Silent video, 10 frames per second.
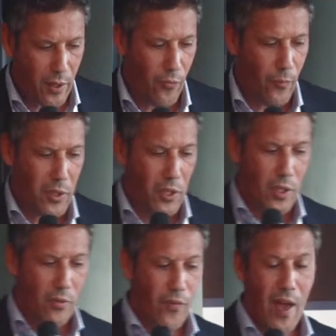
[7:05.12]
of
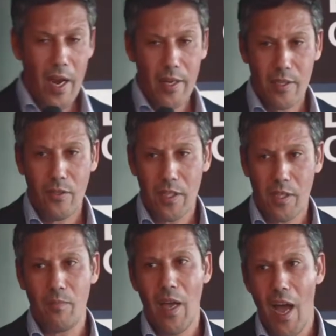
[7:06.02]
potential fines, this
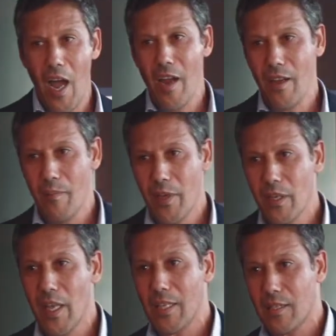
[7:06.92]
is high. I mean,
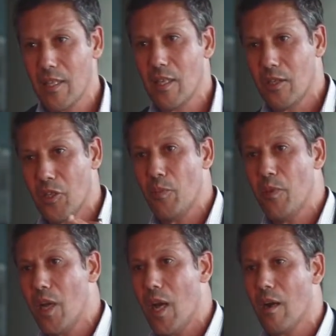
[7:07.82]
that's the
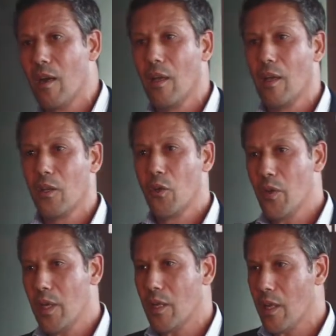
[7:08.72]
GDPR. You
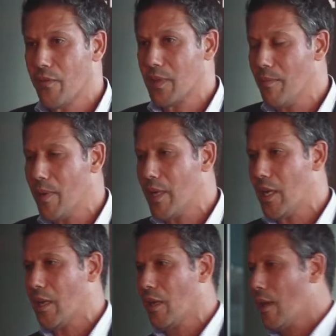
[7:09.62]
need, if
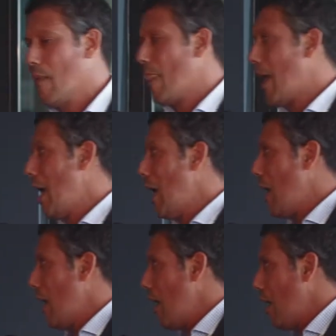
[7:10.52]
somebody
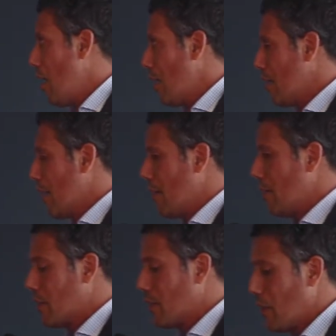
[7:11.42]

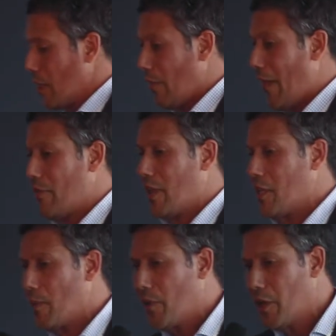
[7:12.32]
if have a
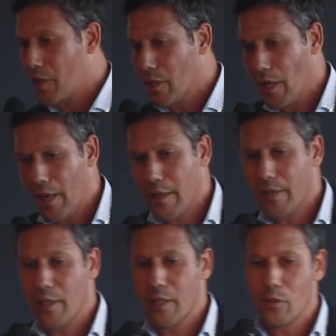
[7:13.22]
data breach and it
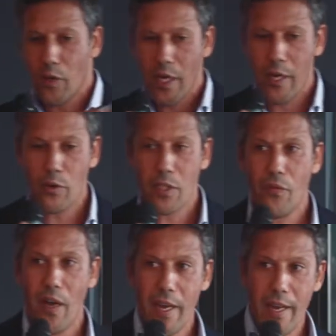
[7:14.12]
didn't really
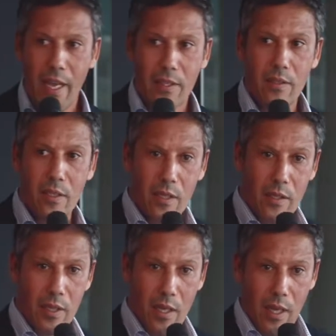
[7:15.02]
notify that,
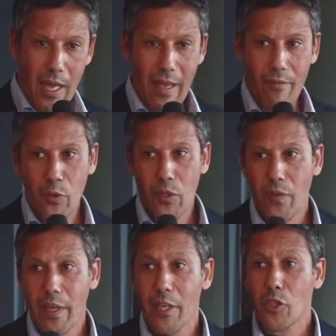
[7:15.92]
didn't have
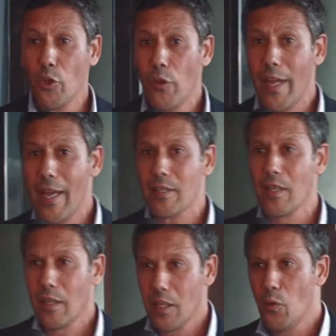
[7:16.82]
notification on that,
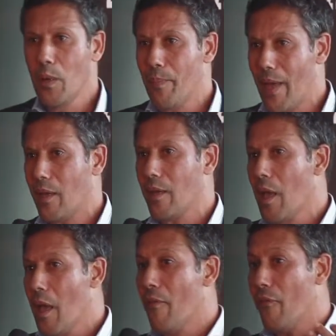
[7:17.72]
you will pay
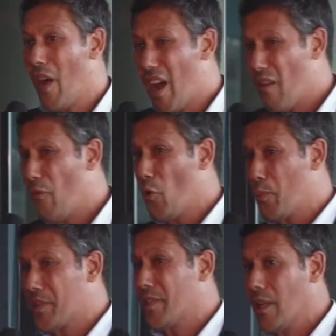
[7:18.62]

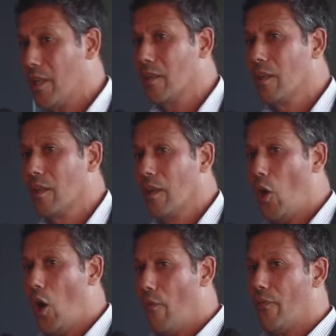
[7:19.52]
4%
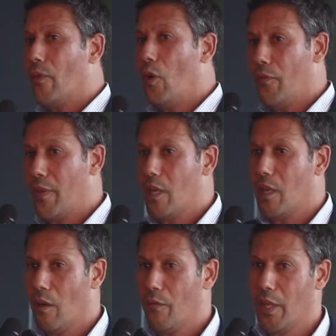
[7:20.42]
of
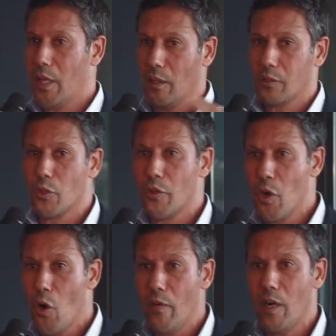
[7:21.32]
the whole
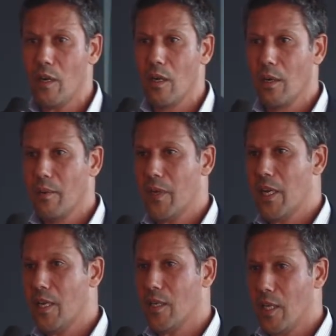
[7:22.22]
turnover per
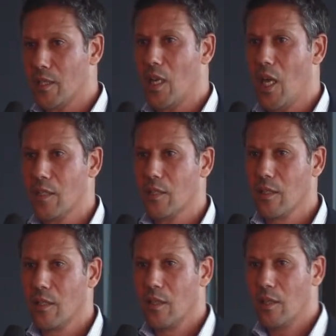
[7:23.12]
year. That's a lot.
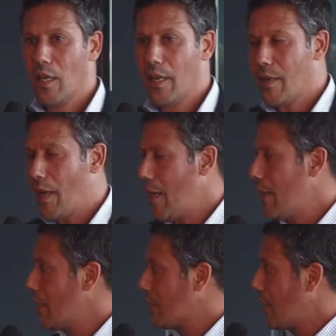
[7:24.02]
And
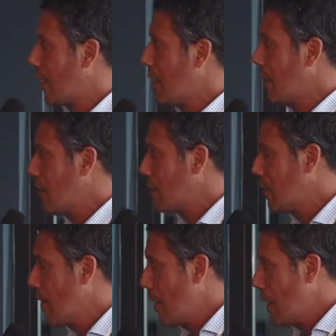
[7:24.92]
the second
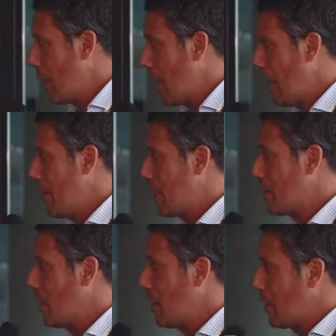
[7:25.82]
is, and that's
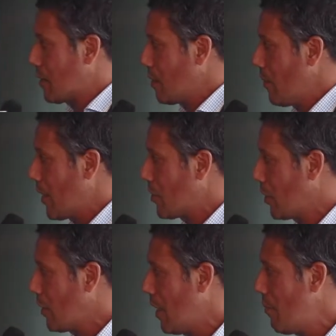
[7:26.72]
the
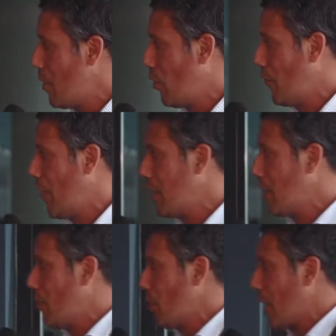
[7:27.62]
estimation number of
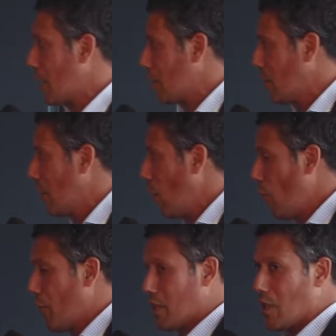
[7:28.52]
data protection
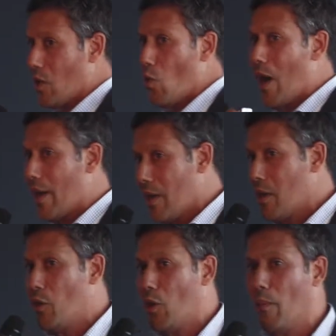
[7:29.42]
officers required in
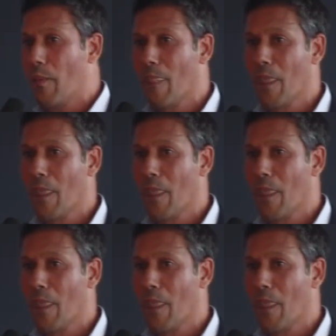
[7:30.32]
Europe.